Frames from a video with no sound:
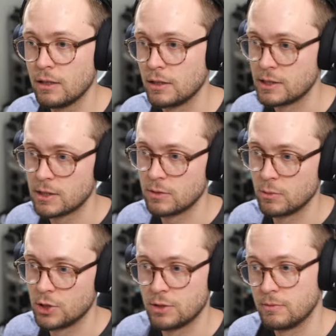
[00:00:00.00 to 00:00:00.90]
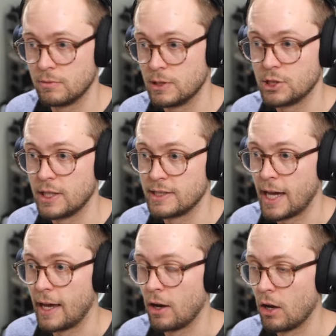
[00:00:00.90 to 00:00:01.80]
Let's which which let's
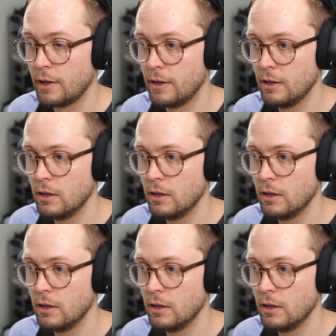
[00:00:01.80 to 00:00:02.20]
add on here.